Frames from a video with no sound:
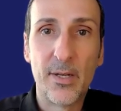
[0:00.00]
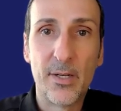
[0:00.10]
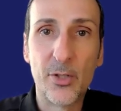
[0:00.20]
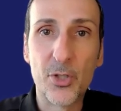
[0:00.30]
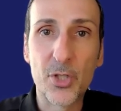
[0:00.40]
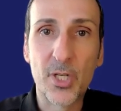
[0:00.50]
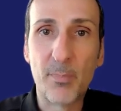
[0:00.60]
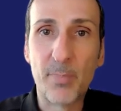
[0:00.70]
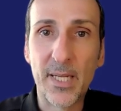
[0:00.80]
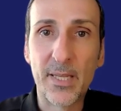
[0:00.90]
You're just going to
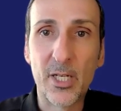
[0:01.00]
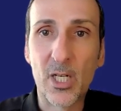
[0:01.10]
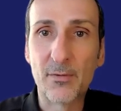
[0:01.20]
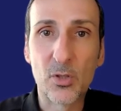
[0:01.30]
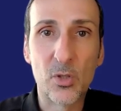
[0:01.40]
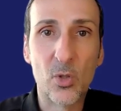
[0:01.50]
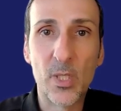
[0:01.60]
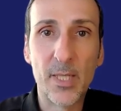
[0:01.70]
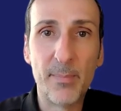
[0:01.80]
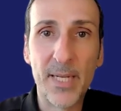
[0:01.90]
pay that off
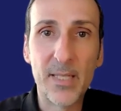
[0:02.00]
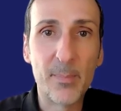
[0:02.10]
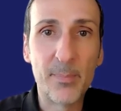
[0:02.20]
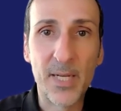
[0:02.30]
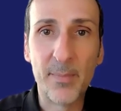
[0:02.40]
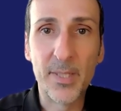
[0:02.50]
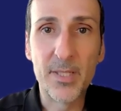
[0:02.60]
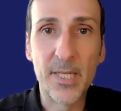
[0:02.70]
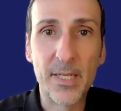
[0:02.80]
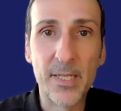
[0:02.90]
slowly, make the payments
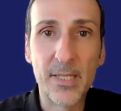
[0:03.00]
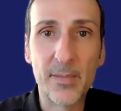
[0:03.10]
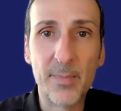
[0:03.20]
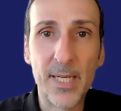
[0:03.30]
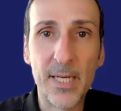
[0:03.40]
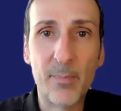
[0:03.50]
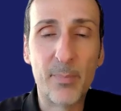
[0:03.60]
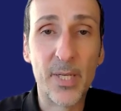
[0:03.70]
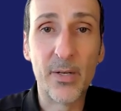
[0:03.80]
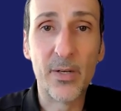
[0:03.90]
that you need to make,
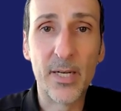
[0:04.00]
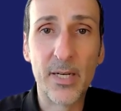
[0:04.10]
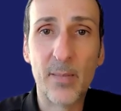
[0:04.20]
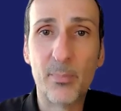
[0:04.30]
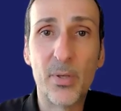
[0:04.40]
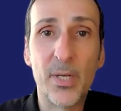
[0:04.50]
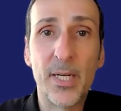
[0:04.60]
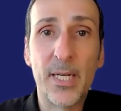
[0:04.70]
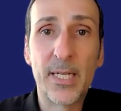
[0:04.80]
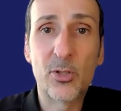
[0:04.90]
but you're not going to put
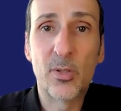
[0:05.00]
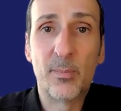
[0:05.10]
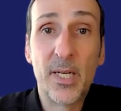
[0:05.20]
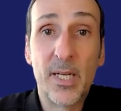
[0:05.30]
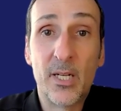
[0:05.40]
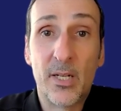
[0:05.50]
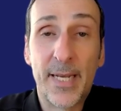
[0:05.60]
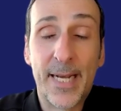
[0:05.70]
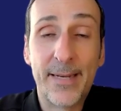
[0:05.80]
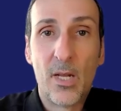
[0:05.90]
any extra money on
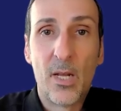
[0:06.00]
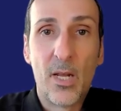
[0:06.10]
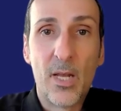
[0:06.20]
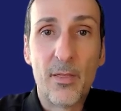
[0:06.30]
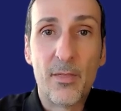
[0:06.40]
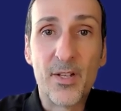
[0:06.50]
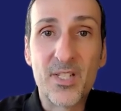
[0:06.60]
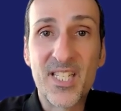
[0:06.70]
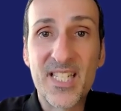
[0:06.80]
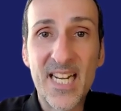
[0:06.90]
that. The
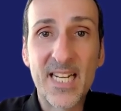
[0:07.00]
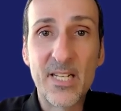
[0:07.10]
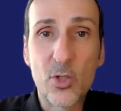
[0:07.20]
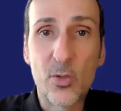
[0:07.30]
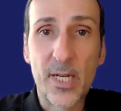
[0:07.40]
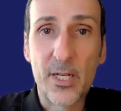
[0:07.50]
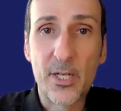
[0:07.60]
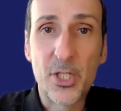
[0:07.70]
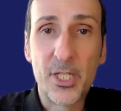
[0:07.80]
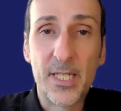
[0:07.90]
second
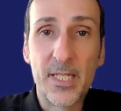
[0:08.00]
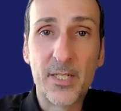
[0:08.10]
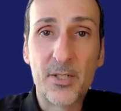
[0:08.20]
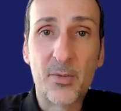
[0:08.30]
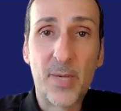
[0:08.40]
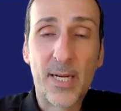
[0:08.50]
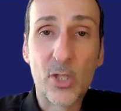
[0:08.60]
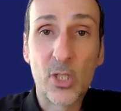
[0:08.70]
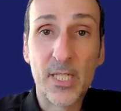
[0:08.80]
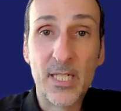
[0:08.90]
strategy is to
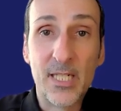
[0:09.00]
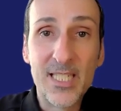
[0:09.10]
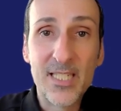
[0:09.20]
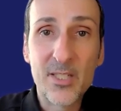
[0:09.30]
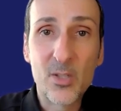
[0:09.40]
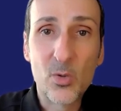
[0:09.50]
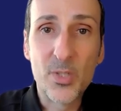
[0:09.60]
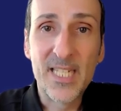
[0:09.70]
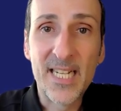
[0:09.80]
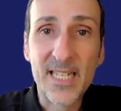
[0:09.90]
actually list
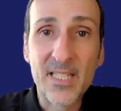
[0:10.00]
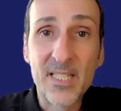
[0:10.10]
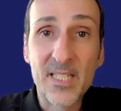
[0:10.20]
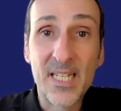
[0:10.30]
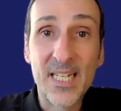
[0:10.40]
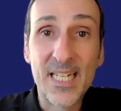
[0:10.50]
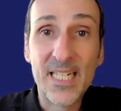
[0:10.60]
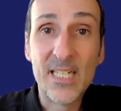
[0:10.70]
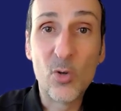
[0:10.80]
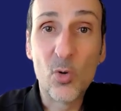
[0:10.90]
those debts
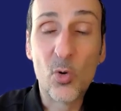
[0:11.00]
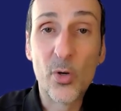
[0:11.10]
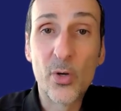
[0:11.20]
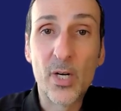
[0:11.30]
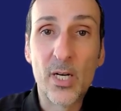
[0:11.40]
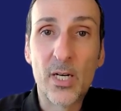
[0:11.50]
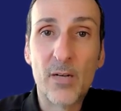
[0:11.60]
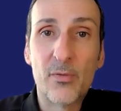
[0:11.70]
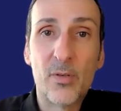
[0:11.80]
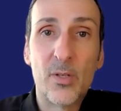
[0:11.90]
in order
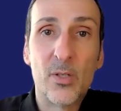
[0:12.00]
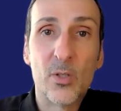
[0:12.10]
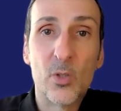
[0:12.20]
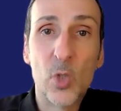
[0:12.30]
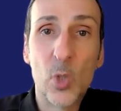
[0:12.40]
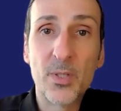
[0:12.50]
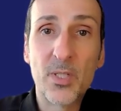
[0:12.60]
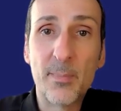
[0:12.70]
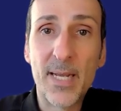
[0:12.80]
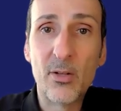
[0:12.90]
of
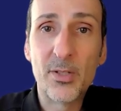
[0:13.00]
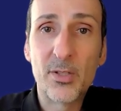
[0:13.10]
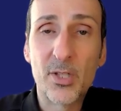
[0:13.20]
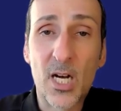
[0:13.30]
lowest amount to